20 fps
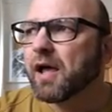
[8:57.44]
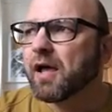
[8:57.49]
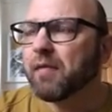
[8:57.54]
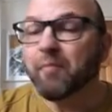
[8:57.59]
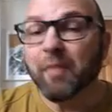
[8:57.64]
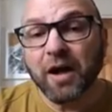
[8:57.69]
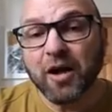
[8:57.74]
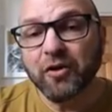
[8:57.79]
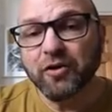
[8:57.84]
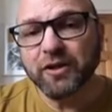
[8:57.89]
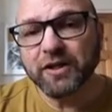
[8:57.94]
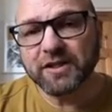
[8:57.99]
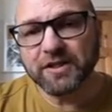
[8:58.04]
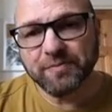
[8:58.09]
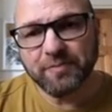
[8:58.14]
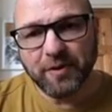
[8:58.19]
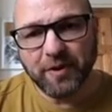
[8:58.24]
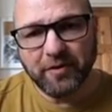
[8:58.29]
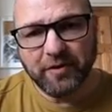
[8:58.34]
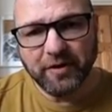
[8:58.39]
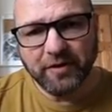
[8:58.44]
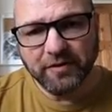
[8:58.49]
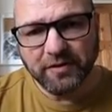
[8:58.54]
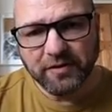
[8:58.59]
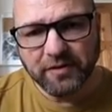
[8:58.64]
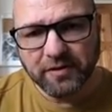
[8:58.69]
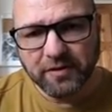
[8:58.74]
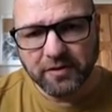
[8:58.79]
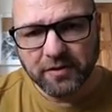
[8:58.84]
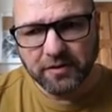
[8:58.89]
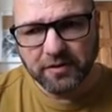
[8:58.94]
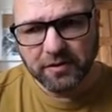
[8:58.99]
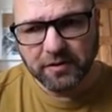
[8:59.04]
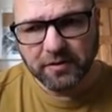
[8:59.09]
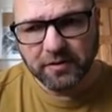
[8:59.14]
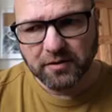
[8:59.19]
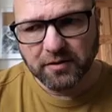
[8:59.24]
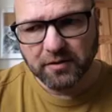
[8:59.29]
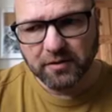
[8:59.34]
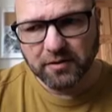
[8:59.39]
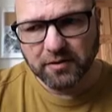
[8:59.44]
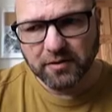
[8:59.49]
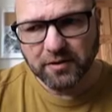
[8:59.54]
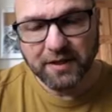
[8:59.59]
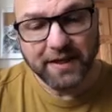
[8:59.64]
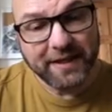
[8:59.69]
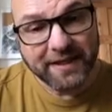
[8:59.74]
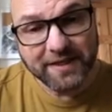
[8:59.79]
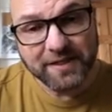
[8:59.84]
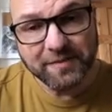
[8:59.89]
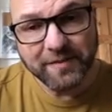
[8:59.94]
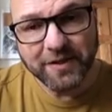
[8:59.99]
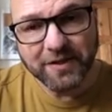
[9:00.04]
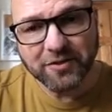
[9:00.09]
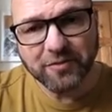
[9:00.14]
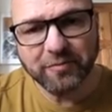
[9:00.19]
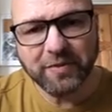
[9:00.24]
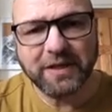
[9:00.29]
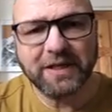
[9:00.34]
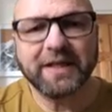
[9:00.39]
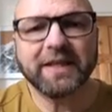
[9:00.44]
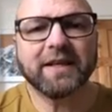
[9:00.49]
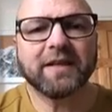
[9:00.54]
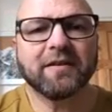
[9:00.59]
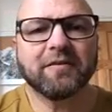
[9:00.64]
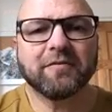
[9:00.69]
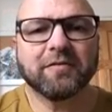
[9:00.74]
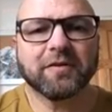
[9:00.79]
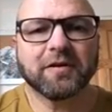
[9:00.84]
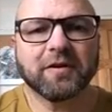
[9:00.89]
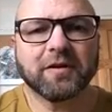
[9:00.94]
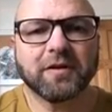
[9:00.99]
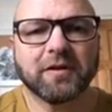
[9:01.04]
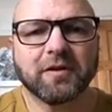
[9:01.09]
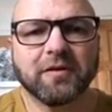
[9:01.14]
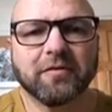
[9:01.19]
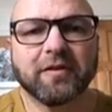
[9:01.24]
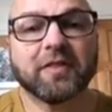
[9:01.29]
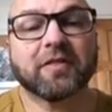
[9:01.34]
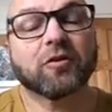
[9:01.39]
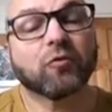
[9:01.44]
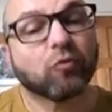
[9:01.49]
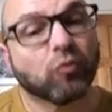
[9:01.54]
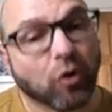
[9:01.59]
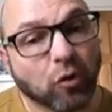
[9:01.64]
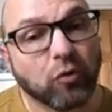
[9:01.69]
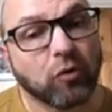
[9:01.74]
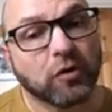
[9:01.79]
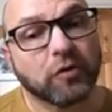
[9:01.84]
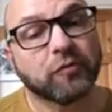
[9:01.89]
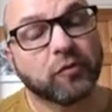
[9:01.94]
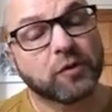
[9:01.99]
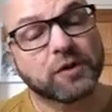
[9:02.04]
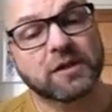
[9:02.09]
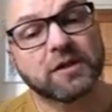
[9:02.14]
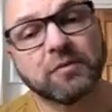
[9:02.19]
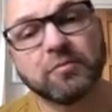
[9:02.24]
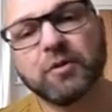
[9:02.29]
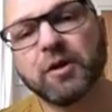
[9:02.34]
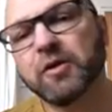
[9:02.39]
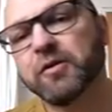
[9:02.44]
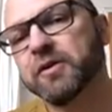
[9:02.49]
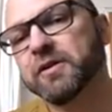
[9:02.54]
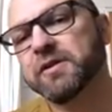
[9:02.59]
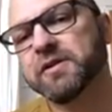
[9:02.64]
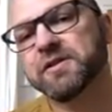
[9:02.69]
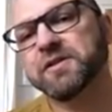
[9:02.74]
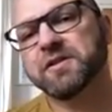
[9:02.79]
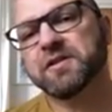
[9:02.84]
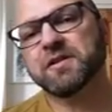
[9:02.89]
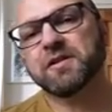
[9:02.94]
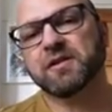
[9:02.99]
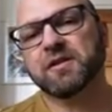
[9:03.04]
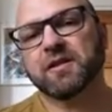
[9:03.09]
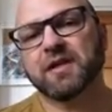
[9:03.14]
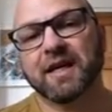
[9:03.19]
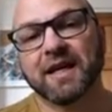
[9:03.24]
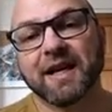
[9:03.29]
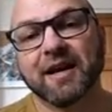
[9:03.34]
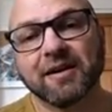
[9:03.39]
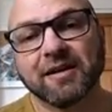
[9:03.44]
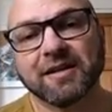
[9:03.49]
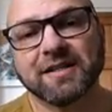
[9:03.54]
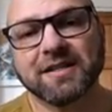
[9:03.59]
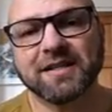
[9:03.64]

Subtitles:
My own experience leads me to believe that the role of whistleblowers in our